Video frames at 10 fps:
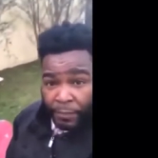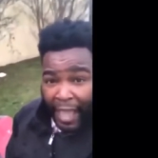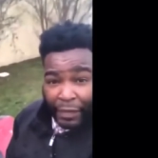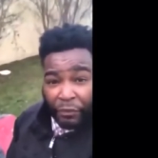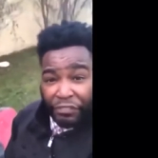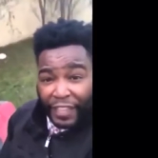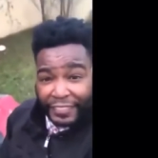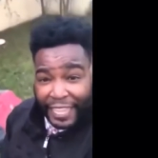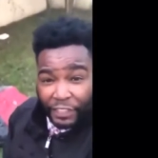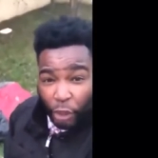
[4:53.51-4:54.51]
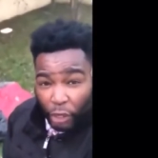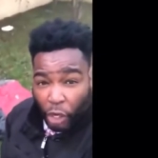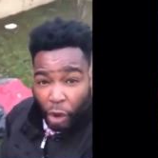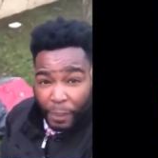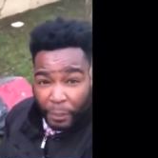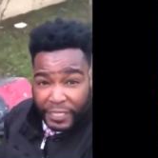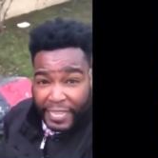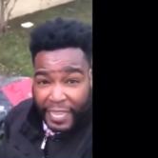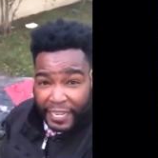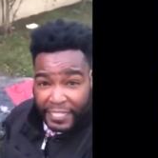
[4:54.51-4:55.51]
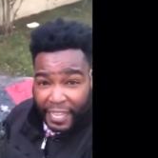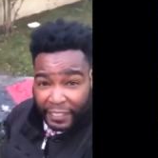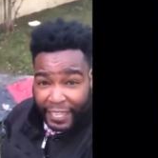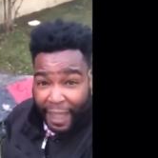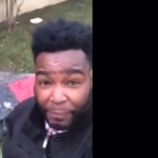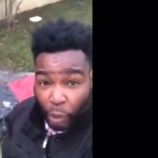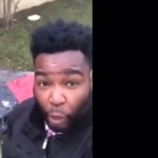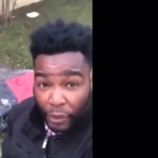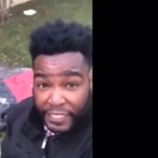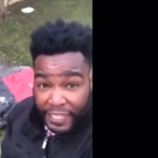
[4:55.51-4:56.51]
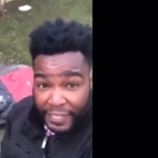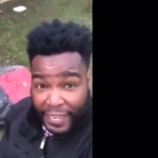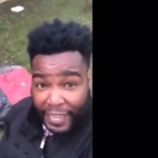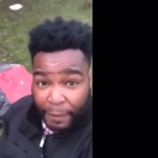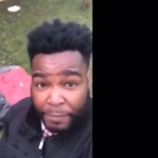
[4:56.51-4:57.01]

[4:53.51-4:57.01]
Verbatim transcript: I don't think they thought Kobe was taking his helicopter on Sunday.